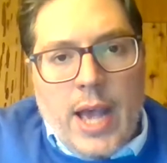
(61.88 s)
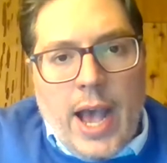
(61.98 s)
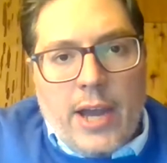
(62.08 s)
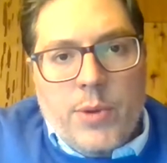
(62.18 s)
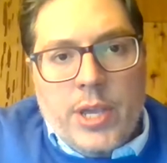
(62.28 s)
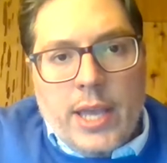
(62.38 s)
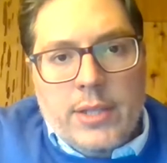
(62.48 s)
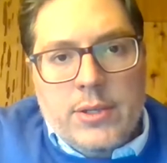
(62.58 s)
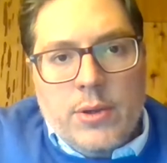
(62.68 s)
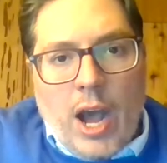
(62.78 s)
how do we
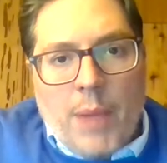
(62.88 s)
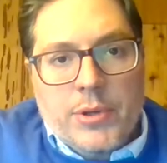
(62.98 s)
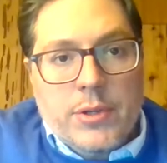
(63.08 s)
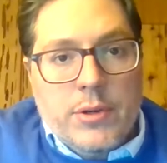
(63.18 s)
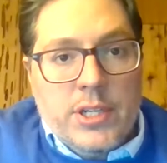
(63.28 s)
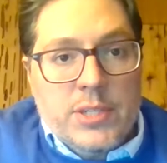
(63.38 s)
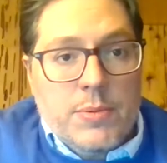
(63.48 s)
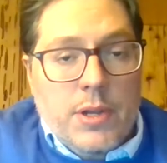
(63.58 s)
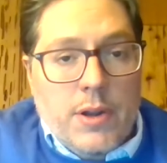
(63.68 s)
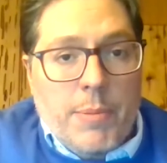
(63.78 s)
get to
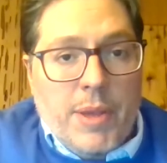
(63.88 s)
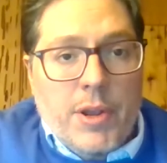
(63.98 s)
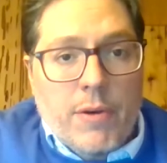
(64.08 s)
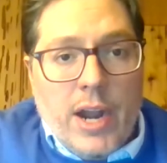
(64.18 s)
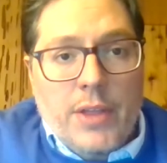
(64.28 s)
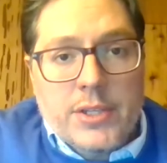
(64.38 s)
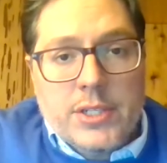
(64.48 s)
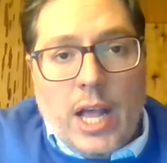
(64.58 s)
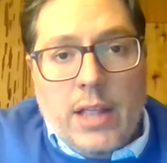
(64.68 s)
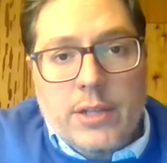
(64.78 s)
opportunities maybe around the
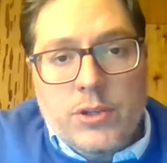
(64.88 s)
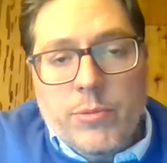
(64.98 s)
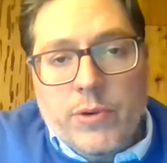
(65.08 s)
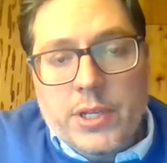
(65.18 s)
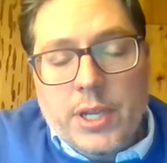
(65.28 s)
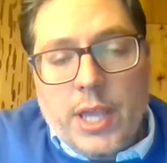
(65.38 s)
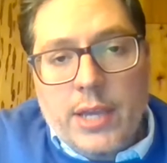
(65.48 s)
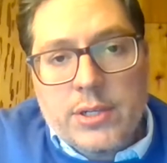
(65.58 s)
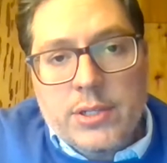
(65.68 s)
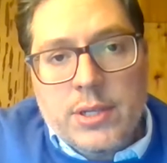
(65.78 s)
solid tumor
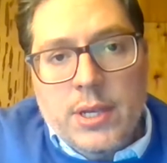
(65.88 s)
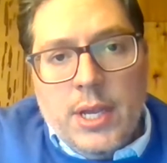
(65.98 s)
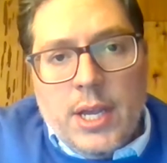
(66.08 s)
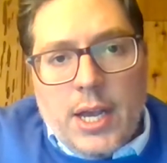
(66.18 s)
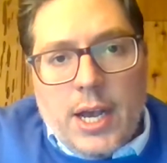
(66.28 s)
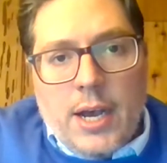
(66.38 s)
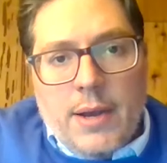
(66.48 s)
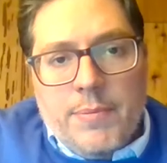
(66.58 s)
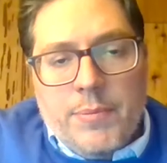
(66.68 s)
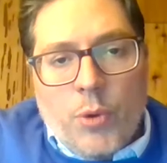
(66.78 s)
indications,
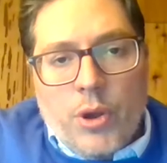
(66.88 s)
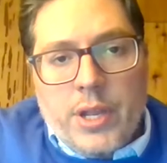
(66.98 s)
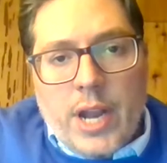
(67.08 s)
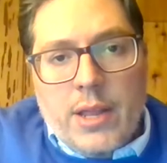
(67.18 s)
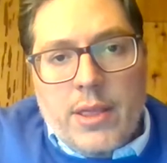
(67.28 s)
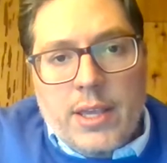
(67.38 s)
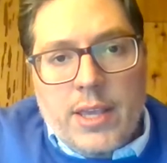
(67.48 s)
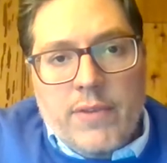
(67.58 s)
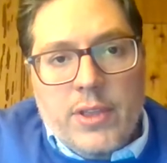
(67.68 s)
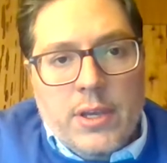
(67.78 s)
more than anything,
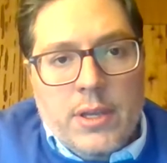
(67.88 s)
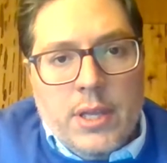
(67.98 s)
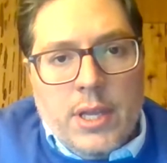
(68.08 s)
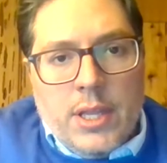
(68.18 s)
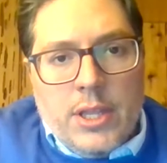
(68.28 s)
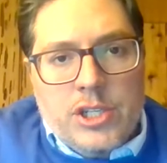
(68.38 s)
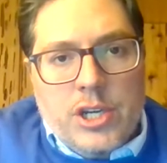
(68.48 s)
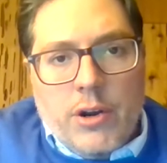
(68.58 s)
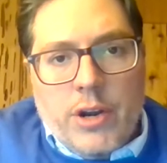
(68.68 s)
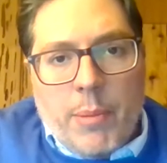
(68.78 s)
given the
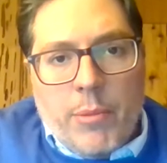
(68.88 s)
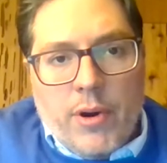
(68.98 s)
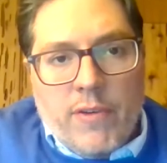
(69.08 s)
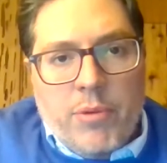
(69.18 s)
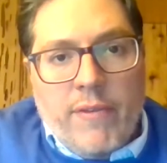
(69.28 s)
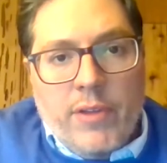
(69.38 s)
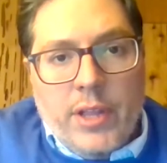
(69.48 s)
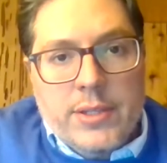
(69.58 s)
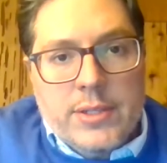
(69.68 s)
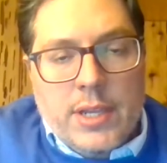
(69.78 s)
sheer number of
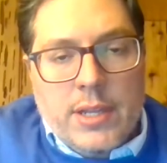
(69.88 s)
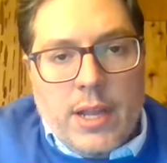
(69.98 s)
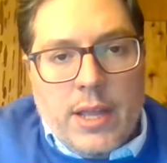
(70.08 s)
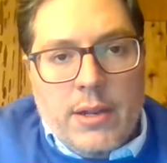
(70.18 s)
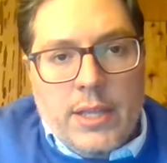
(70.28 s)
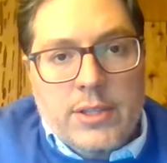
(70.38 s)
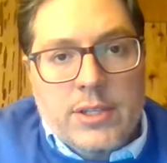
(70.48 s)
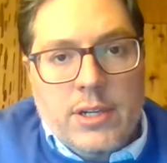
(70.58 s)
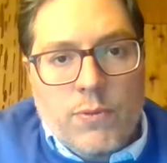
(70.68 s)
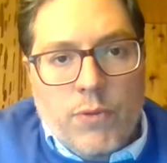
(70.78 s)
prevalence and
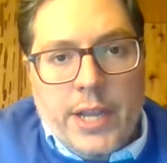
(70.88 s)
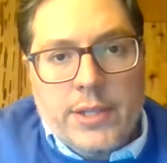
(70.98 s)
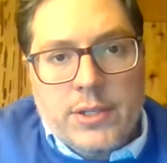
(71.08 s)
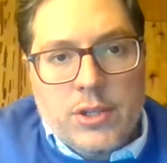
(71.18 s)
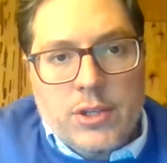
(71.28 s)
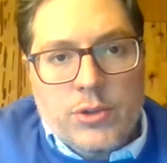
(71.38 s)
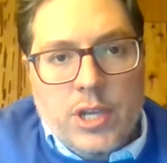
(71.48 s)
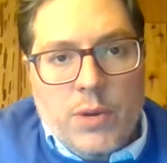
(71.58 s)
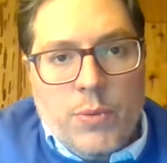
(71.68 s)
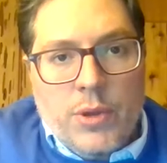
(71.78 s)
incident rates
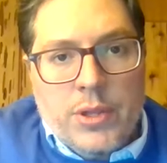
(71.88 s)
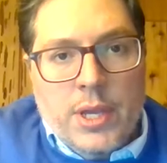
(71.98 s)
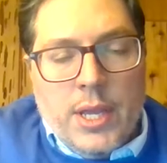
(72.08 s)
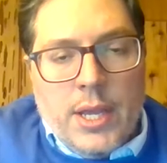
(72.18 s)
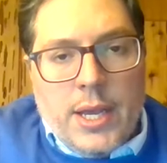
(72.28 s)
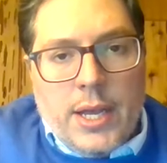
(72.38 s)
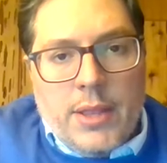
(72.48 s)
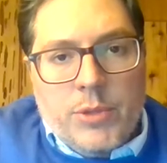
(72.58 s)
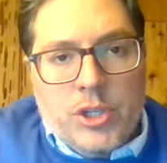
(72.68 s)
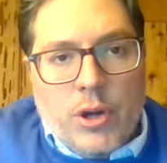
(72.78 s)
associated with
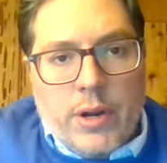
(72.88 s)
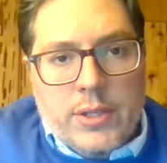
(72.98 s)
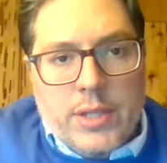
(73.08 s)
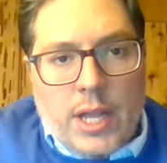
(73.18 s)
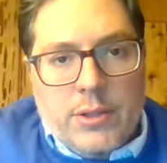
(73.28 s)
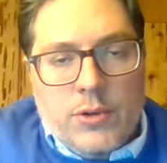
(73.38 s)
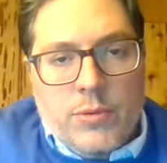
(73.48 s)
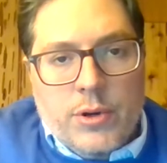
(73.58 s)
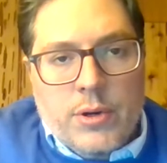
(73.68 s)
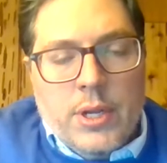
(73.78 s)
the majority of solid
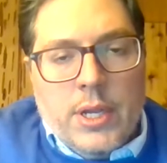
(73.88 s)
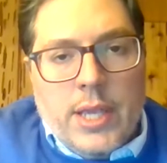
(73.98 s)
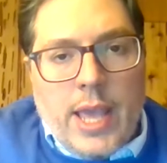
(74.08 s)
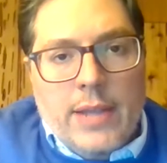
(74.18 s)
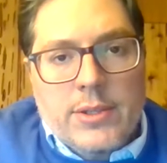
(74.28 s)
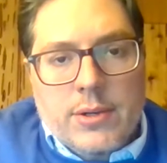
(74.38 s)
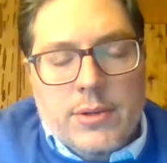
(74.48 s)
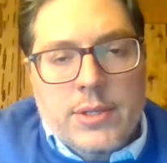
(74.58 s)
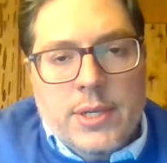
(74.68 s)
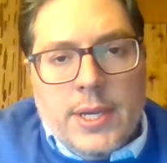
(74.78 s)
tumor
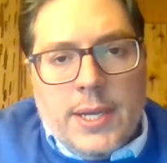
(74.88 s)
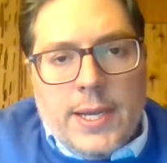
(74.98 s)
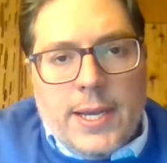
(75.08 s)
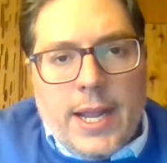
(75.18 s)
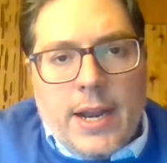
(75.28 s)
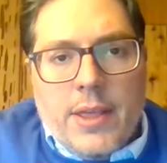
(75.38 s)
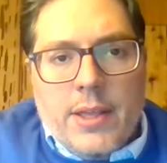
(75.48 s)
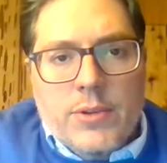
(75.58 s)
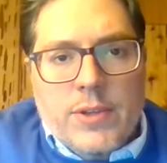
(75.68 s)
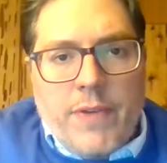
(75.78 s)
cancers. And I
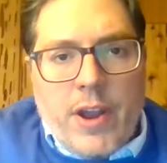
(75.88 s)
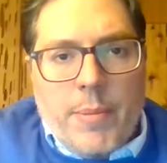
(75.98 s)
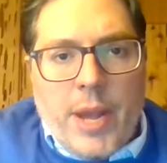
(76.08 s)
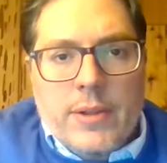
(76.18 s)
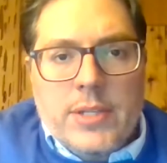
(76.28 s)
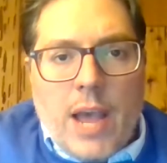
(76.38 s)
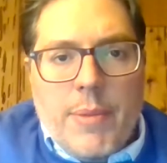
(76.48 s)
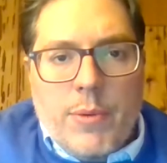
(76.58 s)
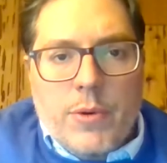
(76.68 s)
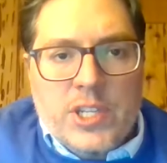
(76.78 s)
think there was a fair amount of
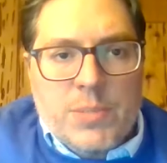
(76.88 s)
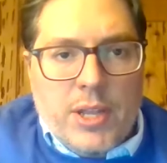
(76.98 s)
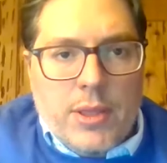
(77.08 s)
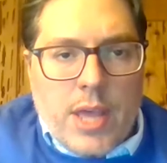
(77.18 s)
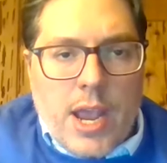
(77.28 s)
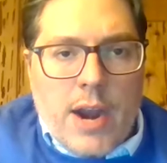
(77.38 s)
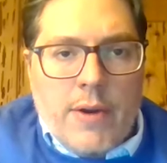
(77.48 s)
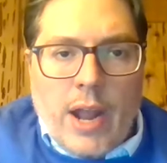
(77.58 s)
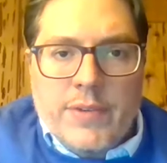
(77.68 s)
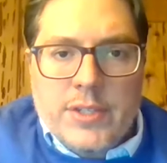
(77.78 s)
time that we spent
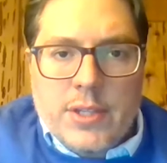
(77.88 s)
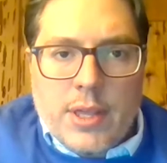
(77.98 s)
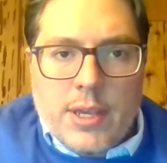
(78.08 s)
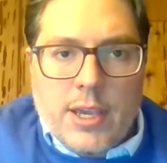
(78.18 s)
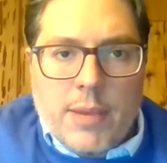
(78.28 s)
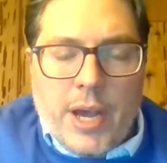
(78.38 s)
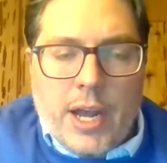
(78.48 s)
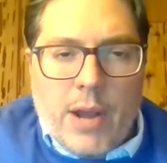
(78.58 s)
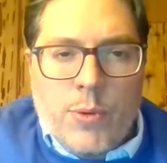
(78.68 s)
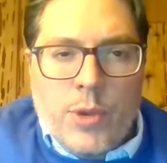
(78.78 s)
there, and obviously thinking
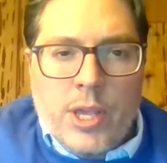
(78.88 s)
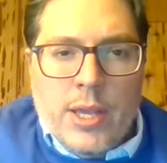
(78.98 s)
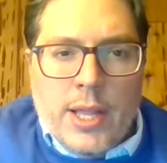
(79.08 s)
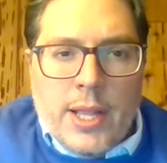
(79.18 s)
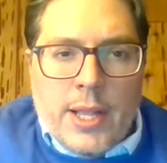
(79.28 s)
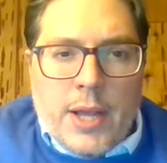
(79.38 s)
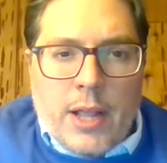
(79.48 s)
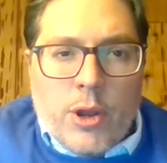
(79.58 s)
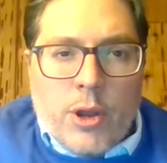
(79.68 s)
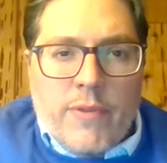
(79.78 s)
about how do we
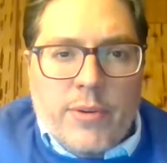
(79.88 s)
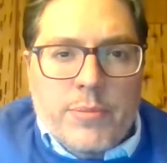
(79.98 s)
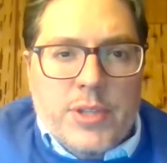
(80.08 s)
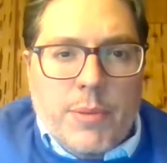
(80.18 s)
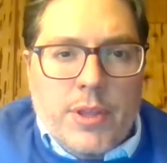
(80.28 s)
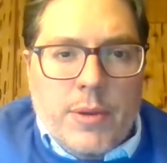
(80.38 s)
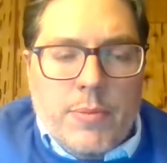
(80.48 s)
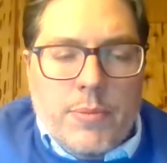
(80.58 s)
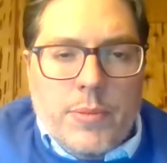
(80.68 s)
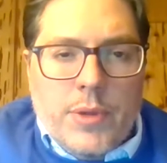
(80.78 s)
learn from some of the